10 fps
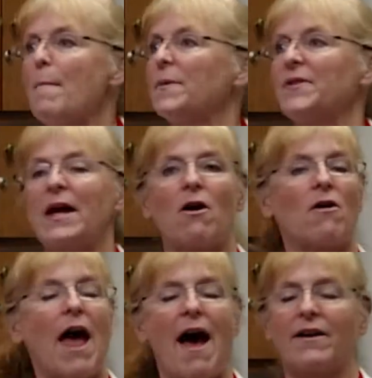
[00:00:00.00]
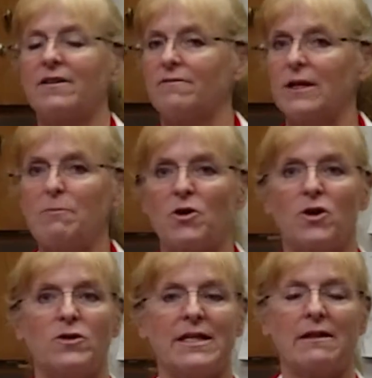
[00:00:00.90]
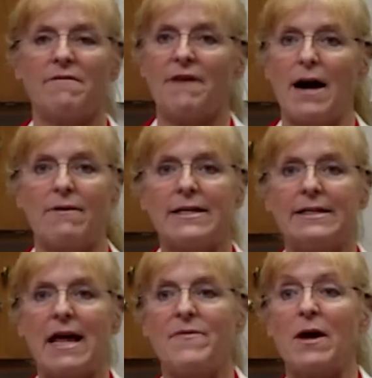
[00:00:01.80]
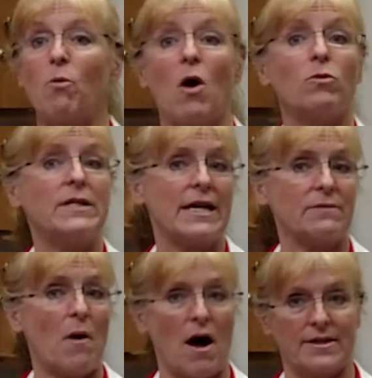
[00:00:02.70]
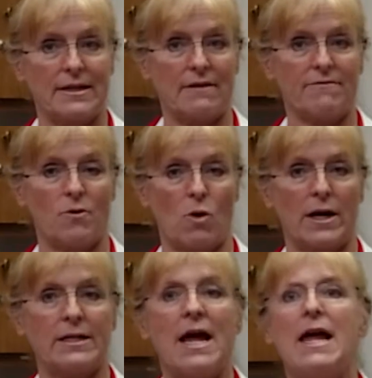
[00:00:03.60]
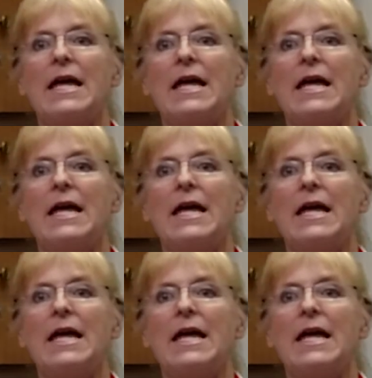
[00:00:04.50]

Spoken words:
but they aren't actively producing the virus and they won't test positive for it.